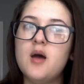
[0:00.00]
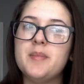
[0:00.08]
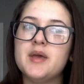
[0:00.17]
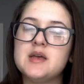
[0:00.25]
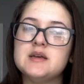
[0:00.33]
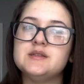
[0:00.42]

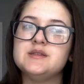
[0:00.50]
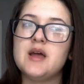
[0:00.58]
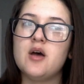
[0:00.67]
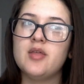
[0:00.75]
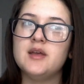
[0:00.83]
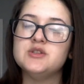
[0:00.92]
because
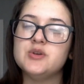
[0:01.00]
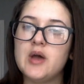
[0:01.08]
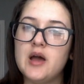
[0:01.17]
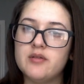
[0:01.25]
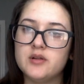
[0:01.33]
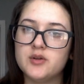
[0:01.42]
now they do
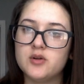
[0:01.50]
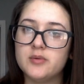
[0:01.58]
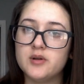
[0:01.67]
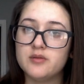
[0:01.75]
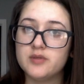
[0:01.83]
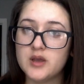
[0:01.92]
have a little
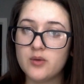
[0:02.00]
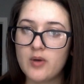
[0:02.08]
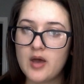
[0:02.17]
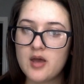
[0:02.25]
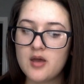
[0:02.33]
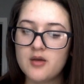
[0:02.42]
bit of
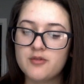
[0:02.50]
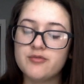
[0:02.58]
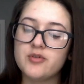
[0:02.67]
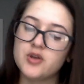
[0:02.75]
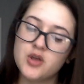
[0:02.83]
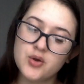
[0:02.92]
leeway.
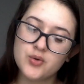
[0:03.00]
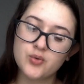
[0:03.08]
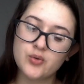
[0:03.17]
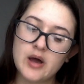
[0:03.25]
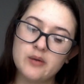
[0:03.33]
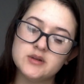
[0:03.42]
For
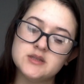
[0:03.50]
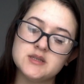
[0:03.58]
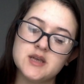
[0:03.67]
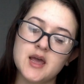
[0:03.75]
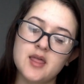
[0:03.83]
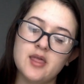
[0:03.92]
you, I would
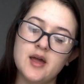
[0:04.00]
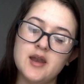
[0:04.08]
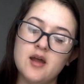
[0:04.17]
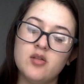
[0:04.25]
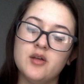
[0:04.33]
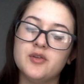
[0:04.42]
say that
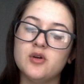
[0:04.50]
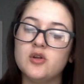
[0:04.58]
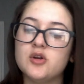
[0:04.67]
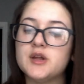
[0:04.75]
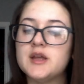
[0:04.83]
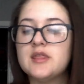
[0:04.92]
now that they're
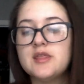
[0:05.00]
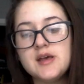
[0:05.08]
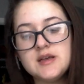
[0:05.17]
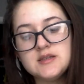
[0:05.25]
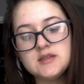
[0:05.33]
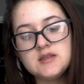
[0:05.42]
learning
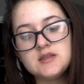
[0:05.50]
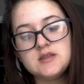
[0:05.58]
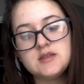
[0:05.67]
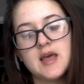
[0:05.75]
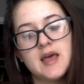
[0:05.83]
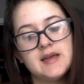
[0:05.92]
this,
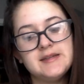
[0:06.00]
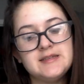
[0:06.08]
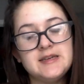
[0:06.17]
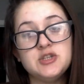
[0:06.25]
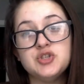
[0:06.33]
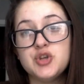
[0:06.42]
they can
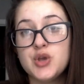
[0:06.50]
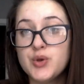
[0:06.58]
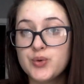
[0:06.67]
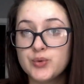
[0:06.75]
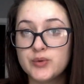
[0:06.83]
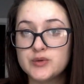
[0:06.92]
teach
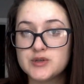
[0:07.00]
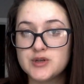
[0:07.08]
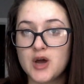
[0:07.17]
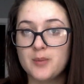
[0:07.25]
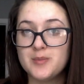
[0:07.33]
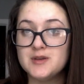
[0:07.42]
you to
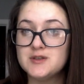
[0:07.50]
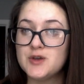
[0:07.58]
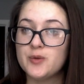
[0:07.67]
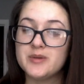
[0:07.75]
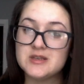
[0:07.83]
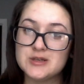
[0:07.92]
not be
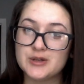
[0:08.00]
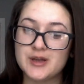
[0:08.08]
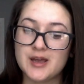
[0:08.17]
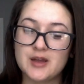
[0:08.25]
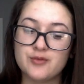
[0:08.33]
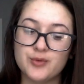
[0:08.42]
so
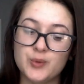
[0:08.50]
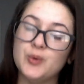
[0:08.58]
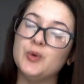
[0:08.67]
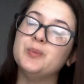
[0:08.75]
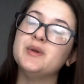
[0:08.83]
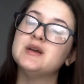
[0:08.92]
miserly and
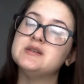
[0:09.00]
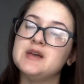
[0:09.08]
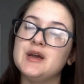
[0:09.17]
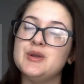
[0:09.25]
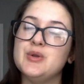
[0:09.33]
frugal, because I